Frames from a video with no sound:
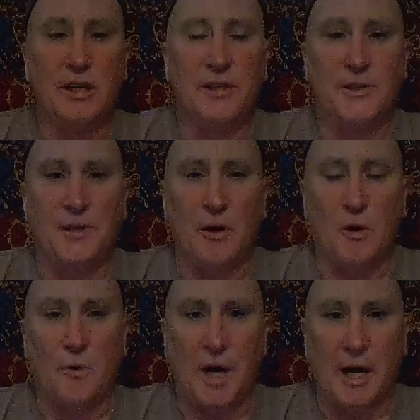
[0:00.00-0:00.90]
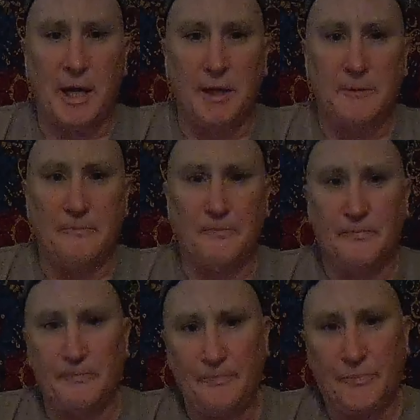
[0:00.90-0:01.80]
So I
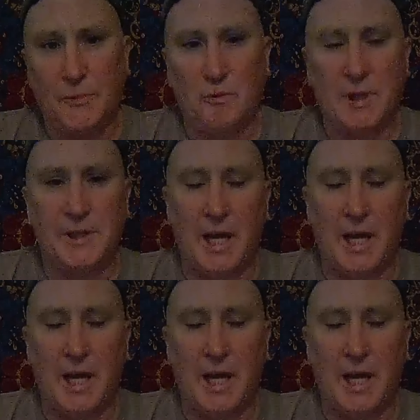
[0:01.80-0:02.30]
went